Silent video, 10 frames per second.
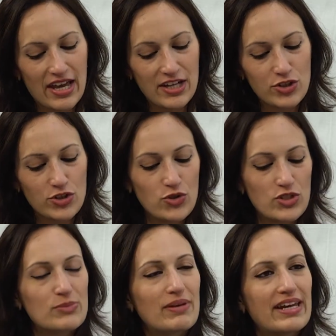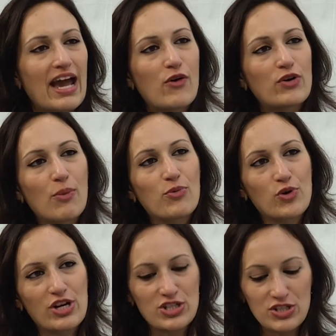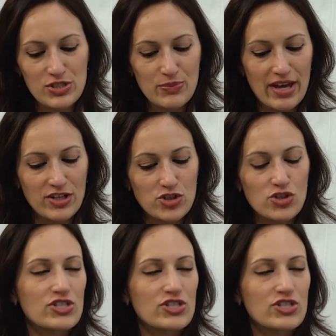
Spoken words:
And could you explain how an operations manager